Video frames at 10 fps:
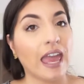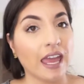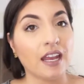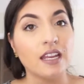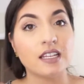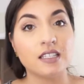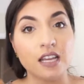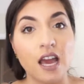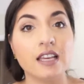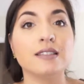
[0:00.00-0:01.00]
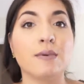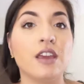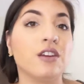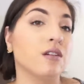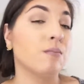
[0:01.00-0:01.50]
and it does
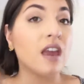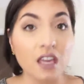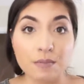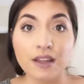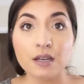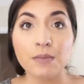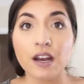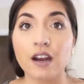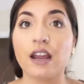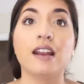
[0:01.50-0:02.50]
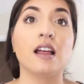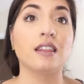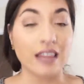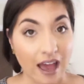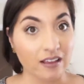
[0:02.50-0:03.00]
make your makeup blend better, and
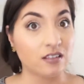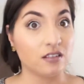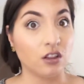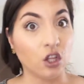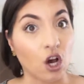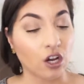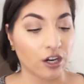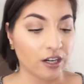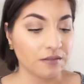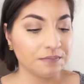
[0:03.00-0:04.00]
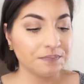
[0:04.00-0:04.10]
it lasts longer.